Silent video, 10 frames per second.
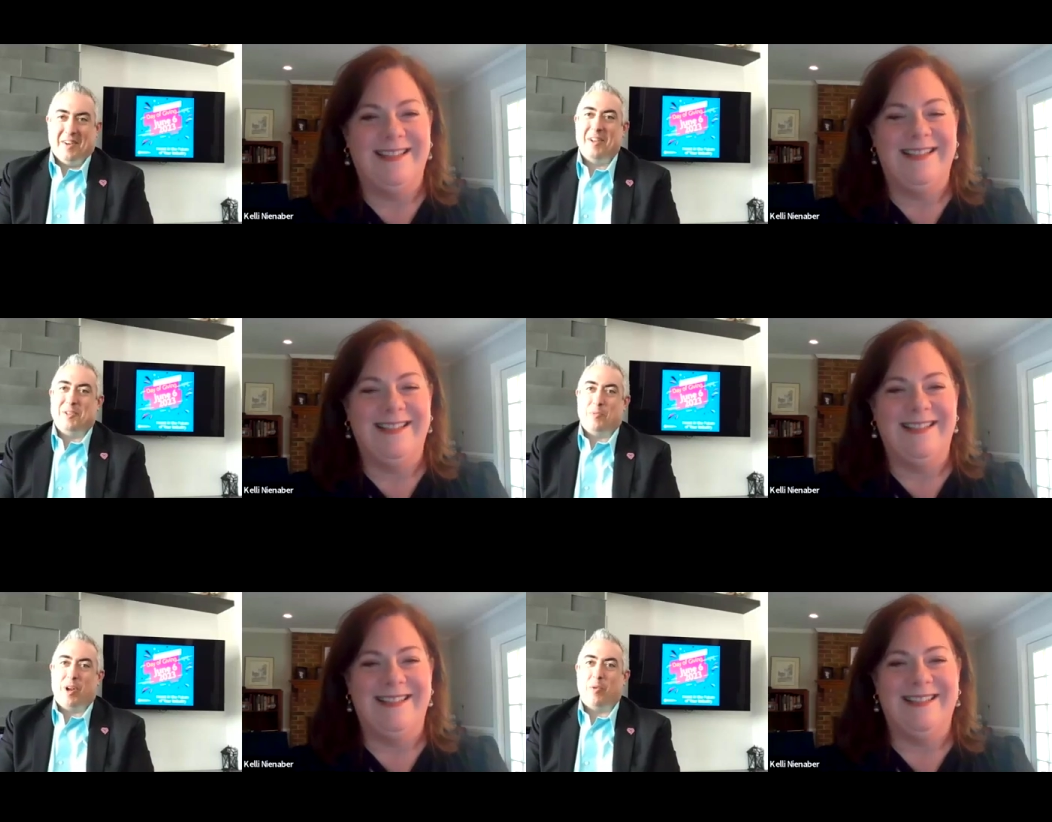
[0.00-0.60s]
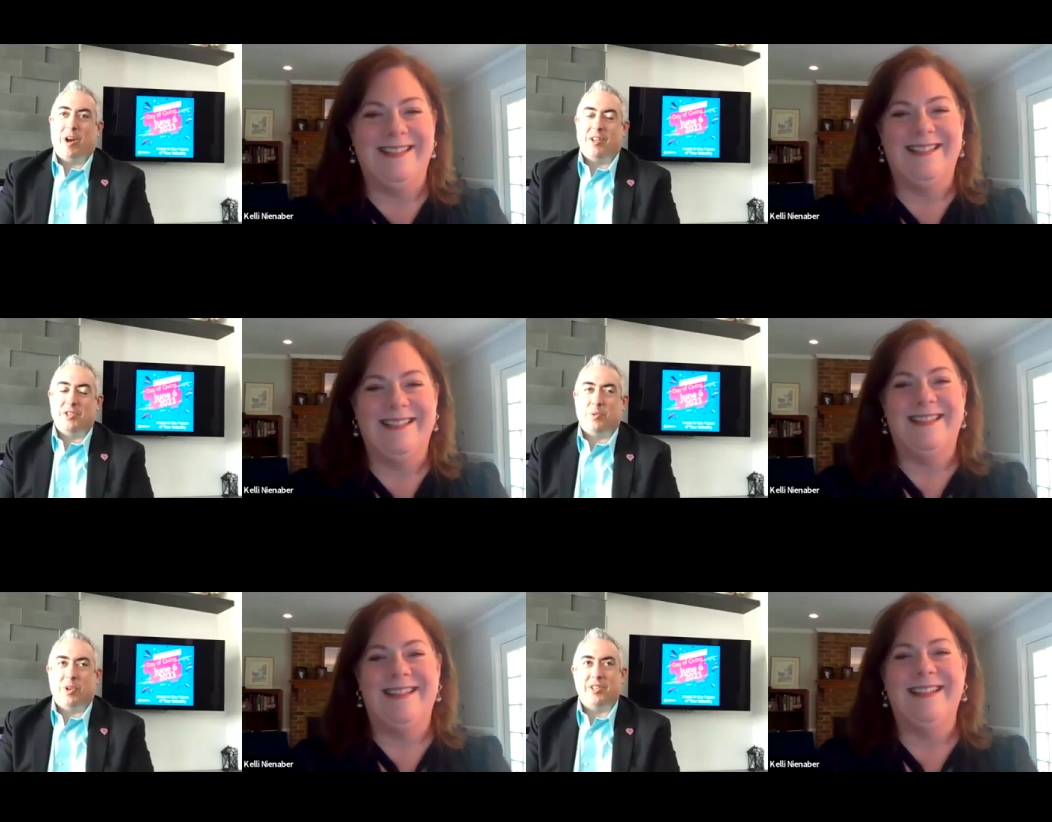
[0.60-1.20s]
Speaker 1: no, it's been a while,
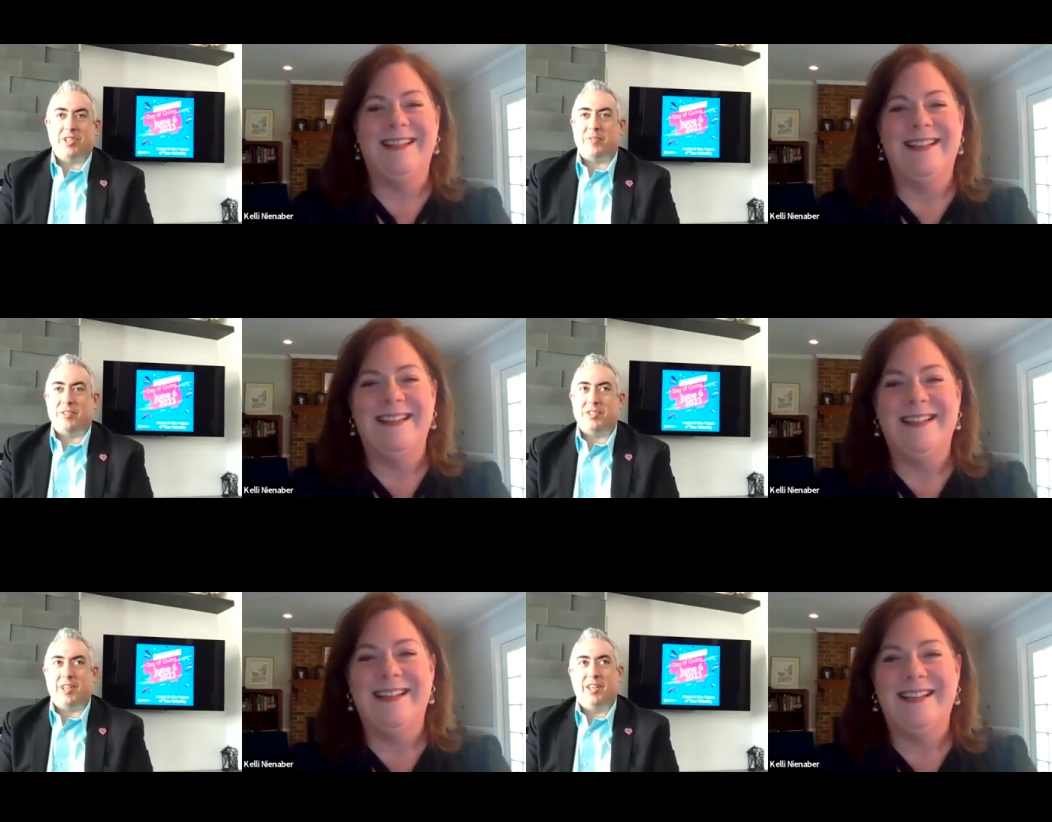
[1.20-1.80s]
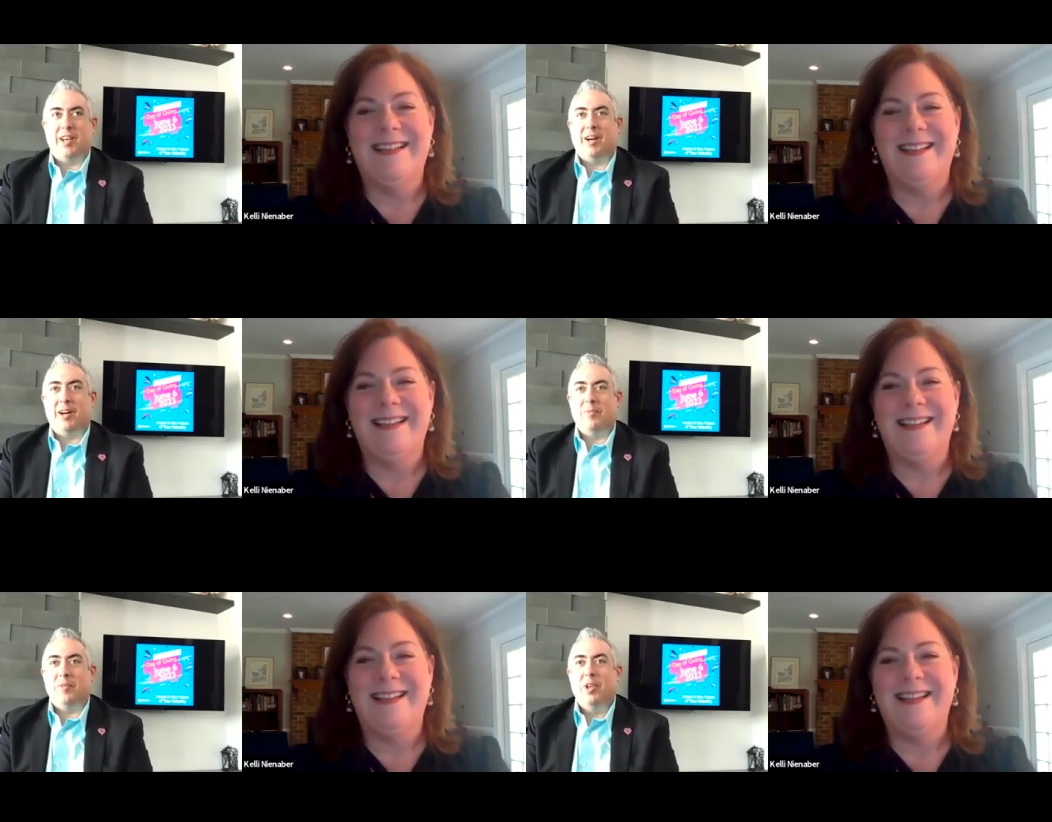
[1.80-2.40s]
so we'll have to see
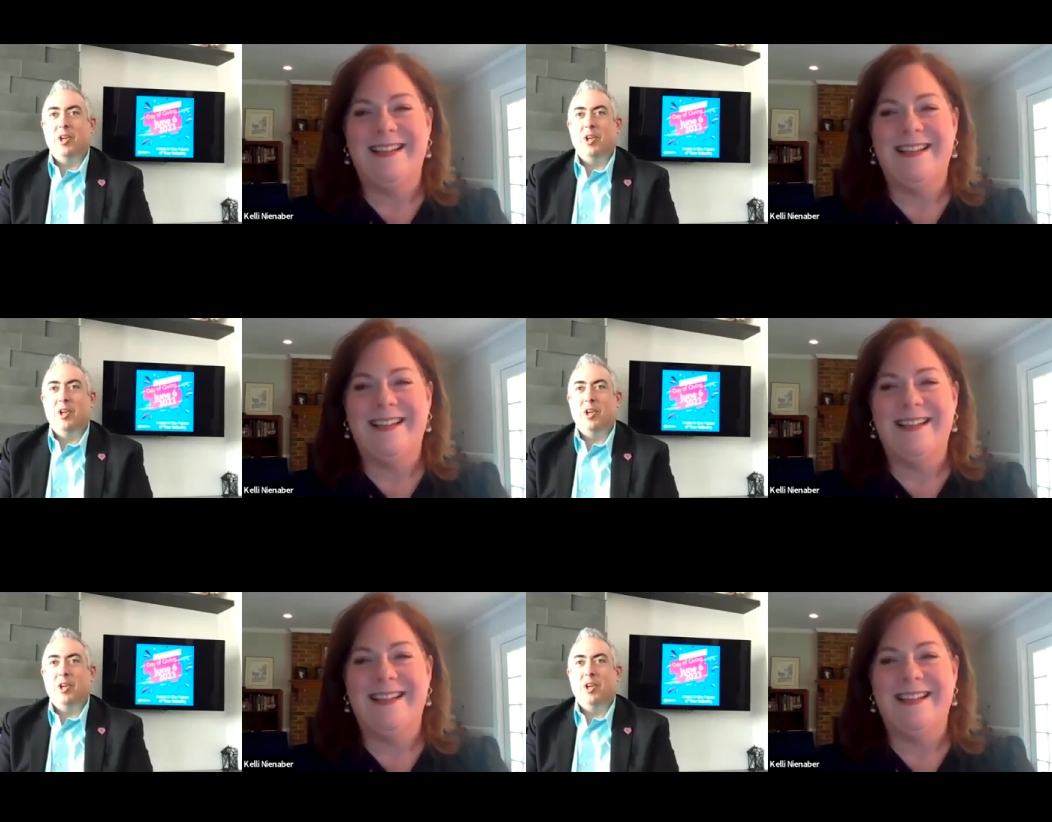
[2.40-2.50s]
um,